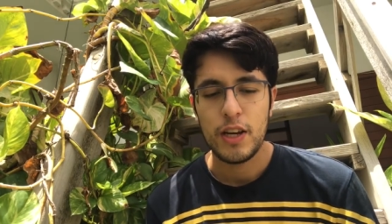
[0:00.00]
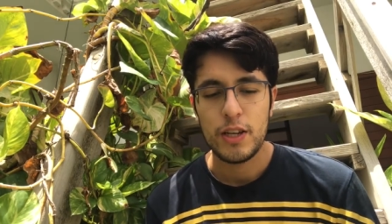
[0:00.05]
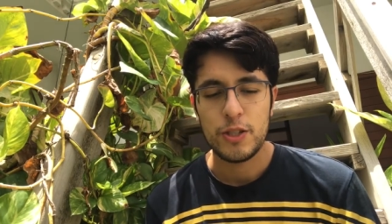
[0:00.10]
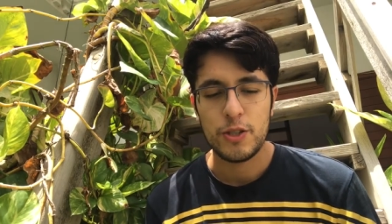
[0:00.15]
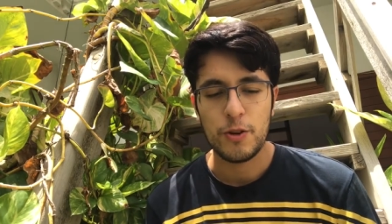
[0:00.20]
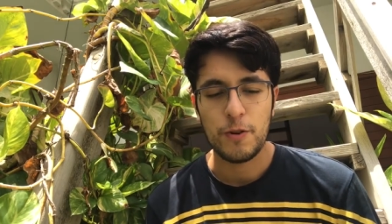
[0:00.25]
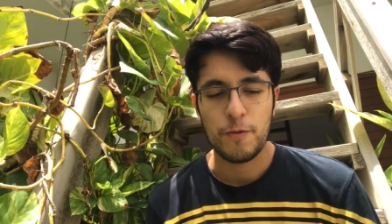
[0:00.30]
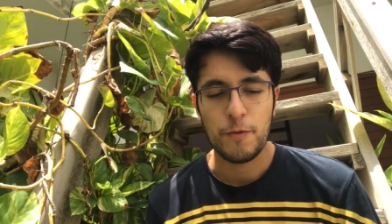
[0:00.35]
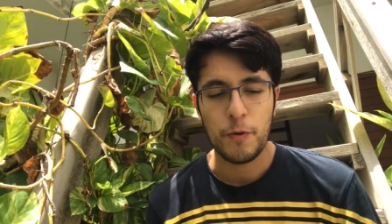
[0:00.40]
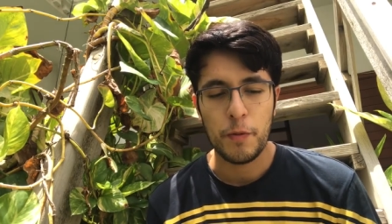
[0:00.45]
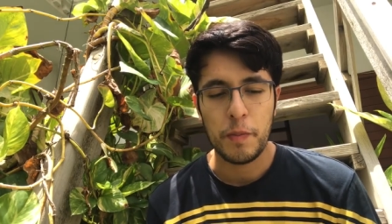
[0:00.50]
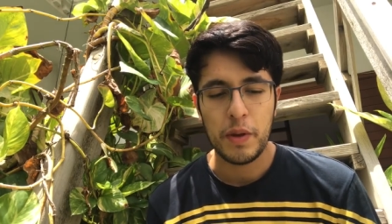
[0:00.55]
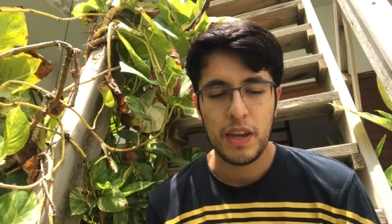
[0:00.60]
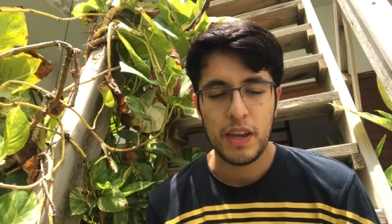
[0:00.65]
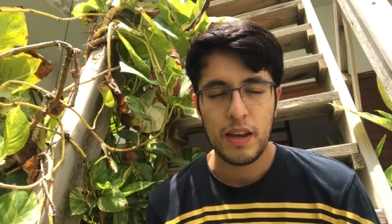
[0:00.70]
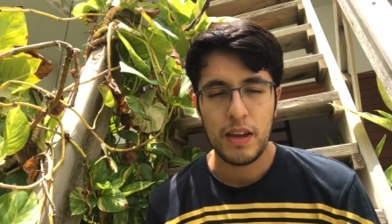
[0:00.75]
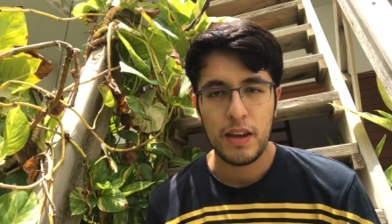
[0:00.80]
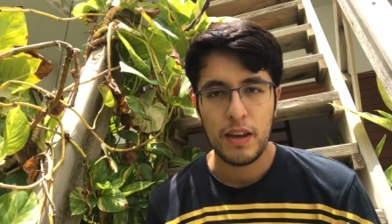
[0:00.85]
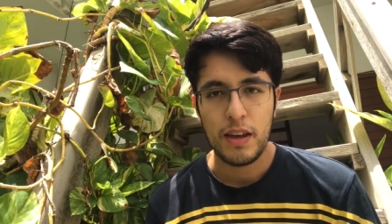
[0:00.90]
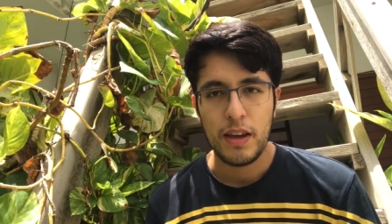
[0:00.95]
So for
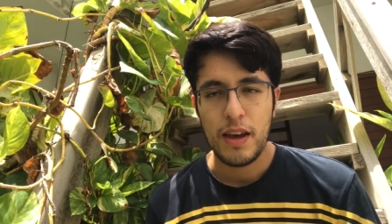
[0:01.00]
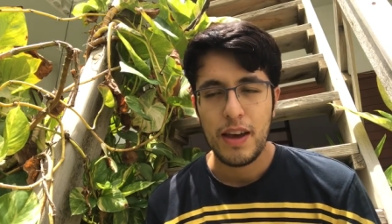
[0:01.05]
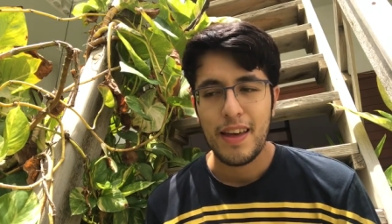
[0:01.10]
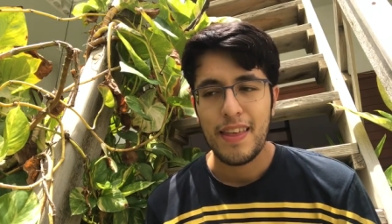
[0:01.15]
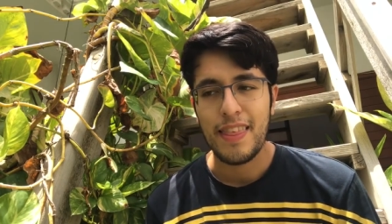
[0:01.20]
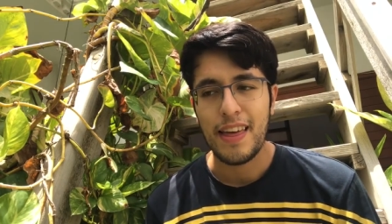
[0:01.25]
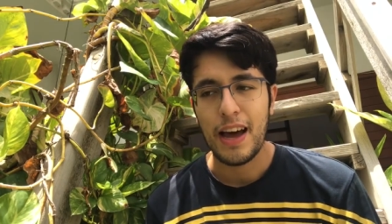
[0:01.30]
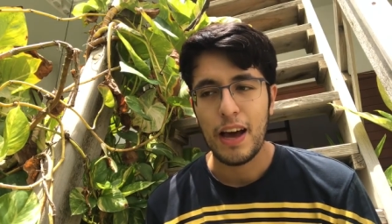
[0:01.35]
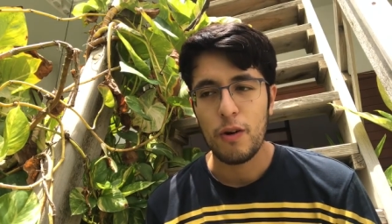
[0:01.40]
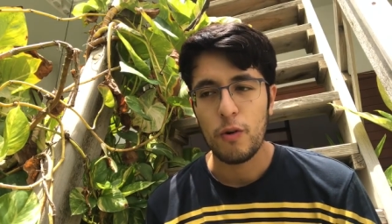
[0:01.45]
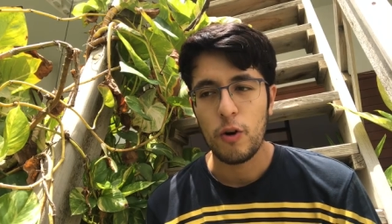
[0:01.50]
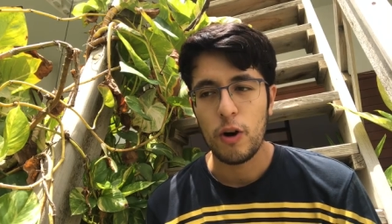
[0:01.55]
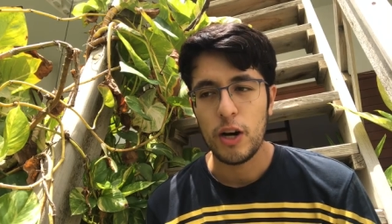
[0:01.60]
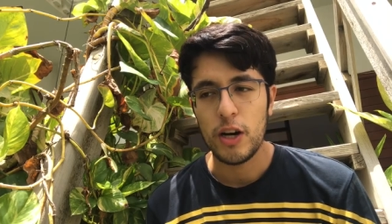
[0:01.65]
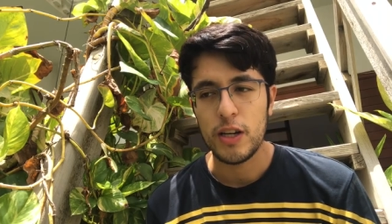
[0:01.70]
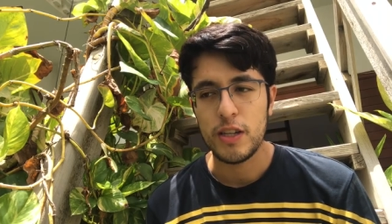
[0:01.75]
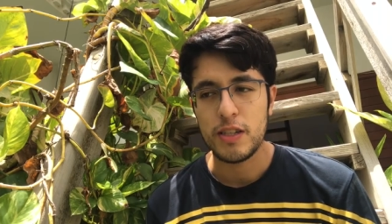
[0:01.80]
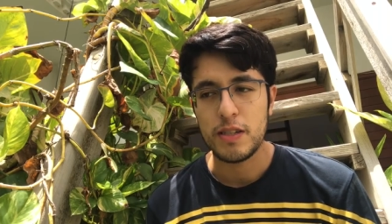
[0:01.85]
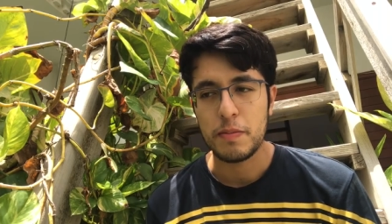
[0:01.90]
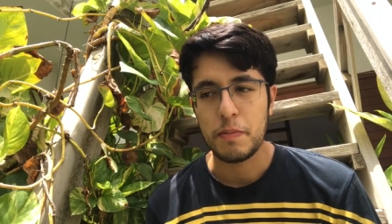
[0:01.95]
me, that
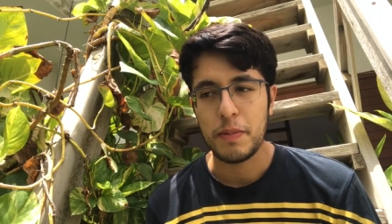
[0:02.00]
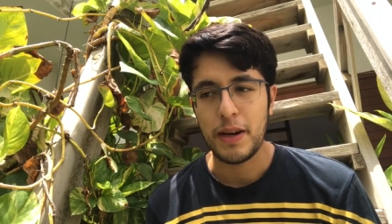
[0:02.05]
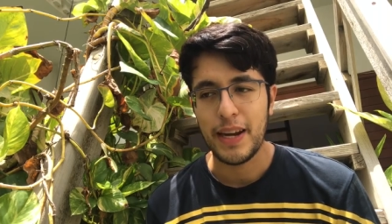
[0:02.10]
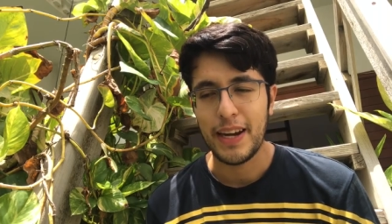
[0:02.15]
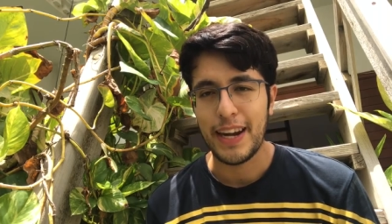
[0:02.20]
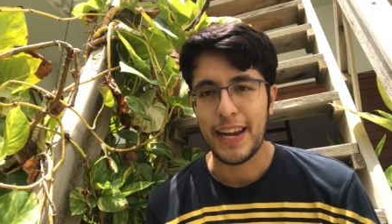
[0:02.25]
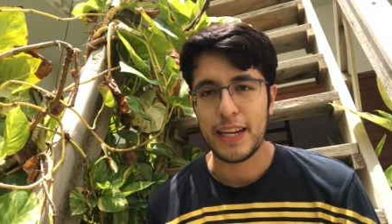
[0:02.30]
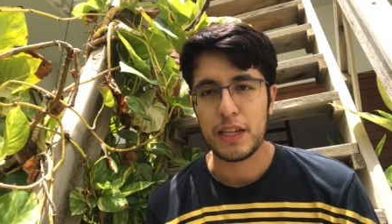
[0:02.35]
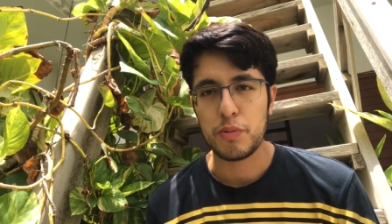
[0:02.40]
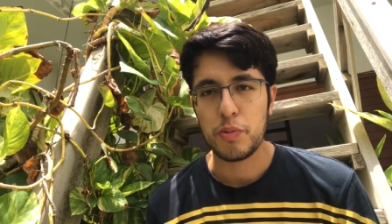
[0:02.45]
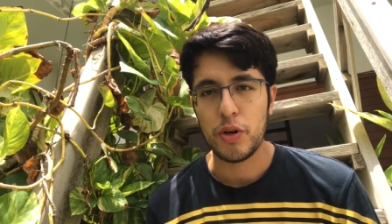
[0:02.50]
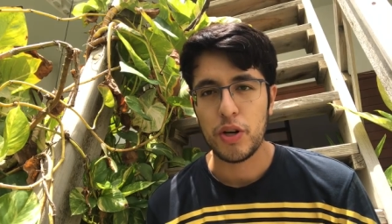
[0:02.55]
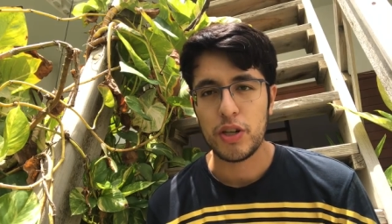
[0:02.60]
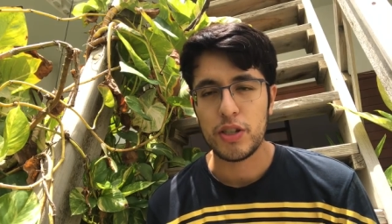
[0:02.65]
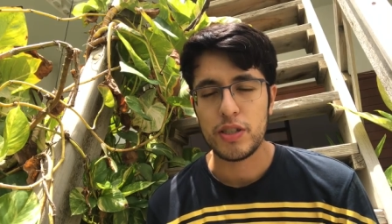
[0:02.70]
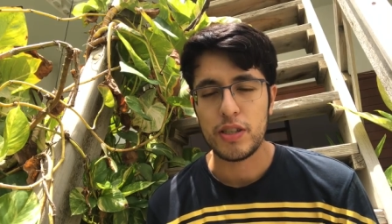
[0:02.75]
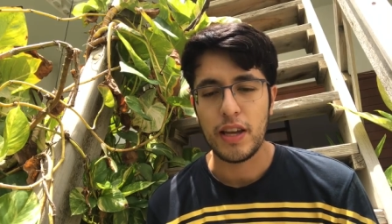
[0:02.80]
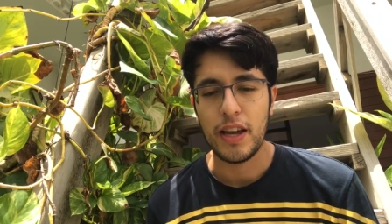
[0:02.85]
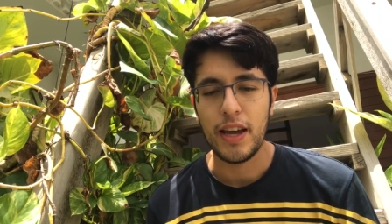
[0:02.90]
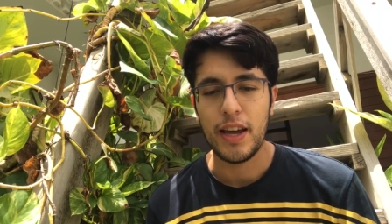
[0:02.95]
was my
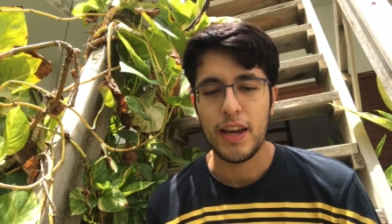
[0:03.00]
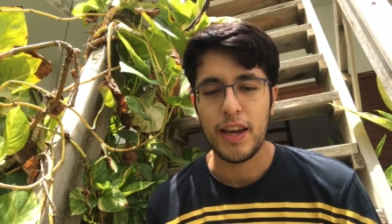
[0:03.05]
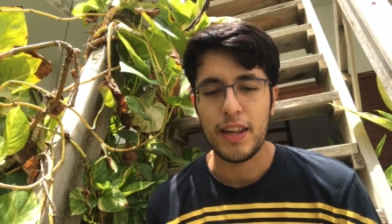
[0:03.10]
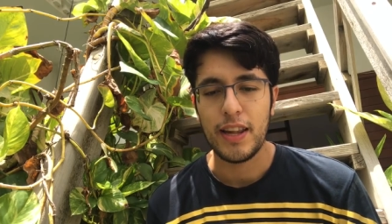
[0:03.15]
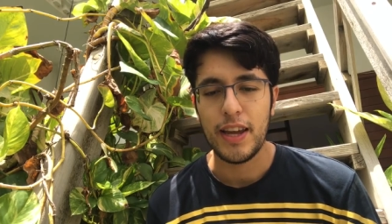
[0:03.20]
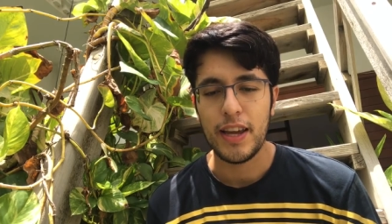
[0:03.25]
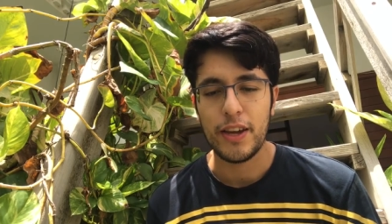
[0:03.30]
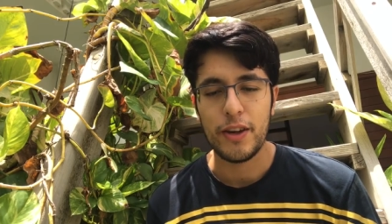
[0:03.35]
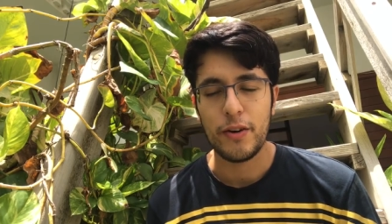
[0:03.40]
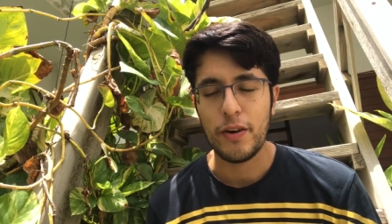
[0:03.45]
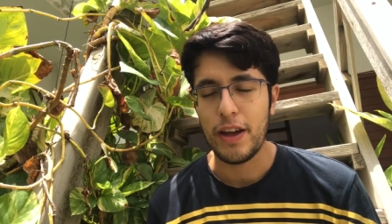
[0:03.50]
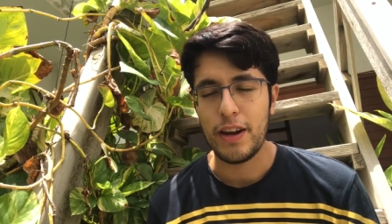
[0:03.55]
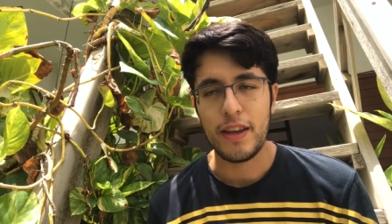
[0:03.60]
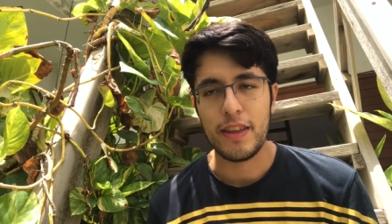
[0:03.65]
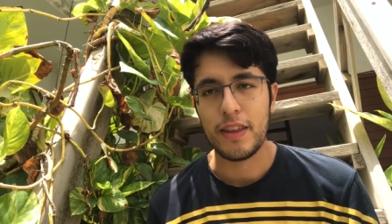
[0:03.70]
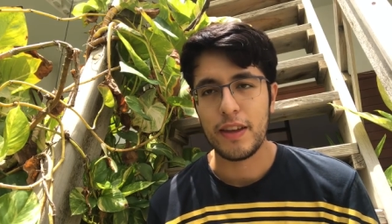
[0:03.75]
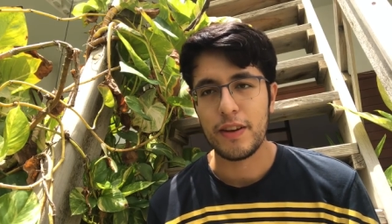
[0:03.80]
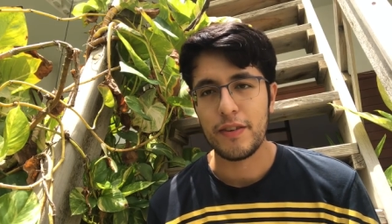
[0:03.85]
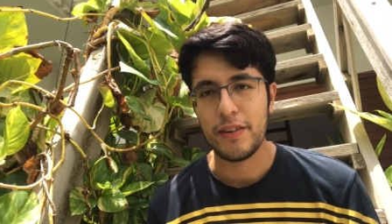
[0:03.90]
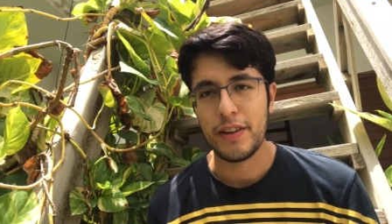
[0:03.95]
textbooks and like you know
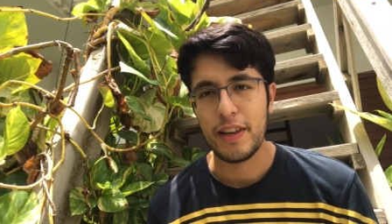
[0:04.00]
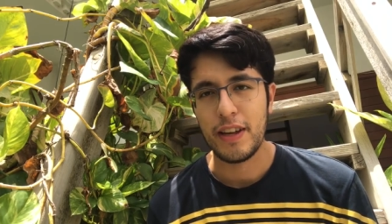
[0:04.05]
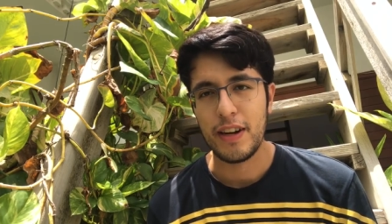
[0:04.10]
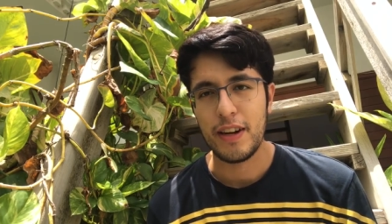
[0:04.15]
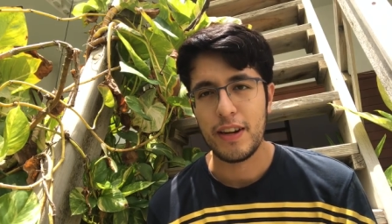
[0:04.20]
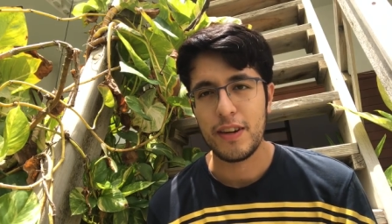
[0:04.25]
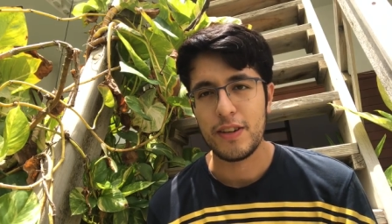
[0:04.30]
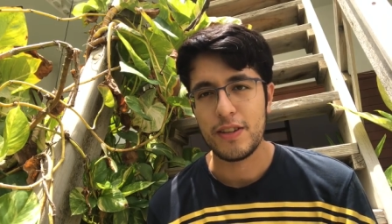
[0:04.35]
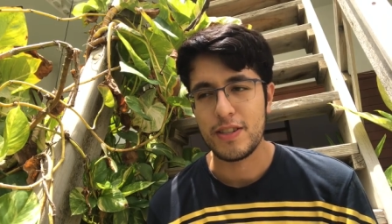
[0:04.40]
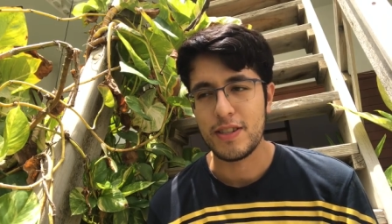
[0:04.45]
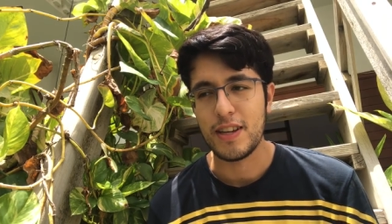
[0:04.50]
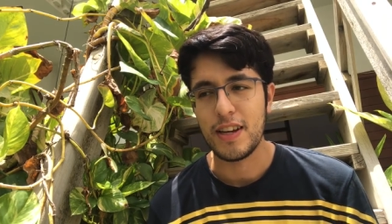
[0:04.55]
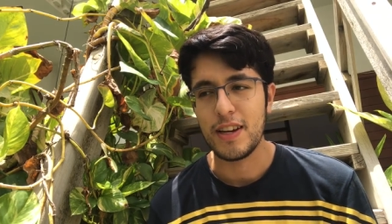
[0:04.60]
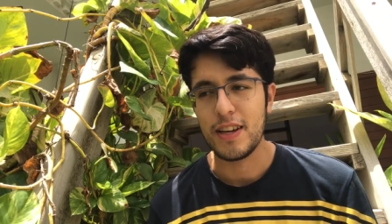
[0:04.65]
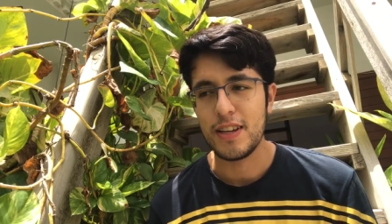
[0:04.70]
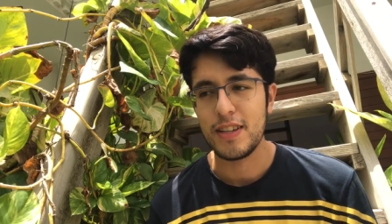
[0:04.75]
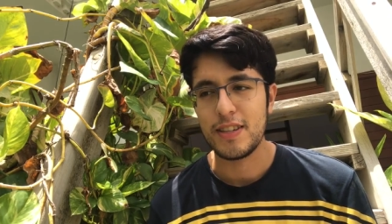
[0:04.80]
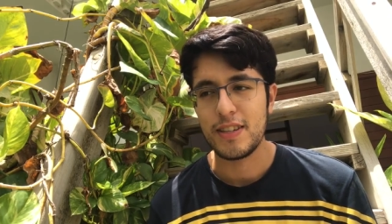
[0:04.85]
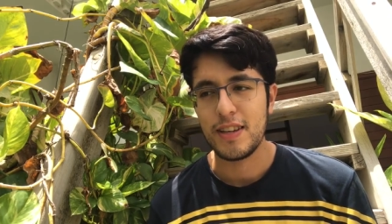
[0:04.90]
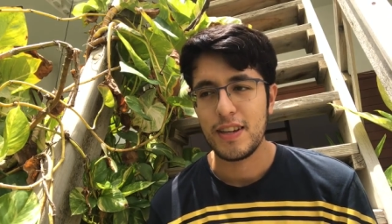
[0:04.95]
anything related to
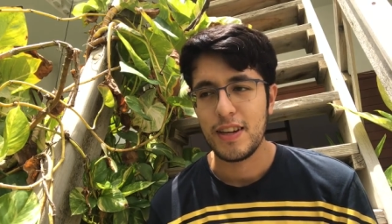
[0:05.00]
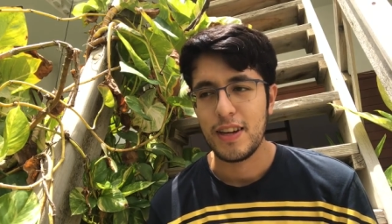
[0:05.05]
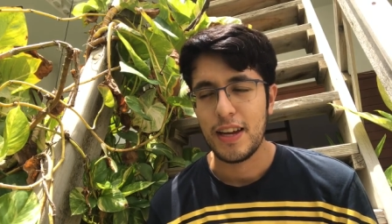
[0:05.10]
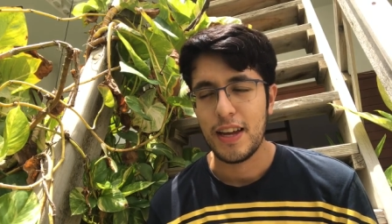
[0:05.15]
studies.